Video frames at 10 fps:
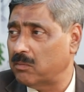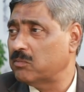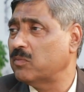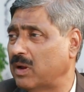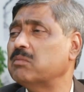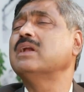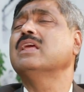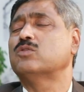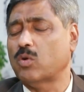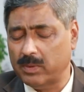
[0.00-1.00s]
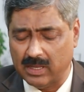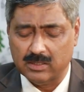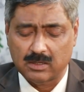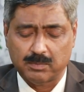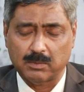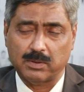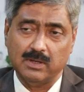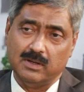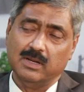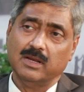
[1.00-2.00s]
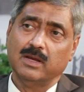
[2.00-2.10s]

him and meeting so many other people.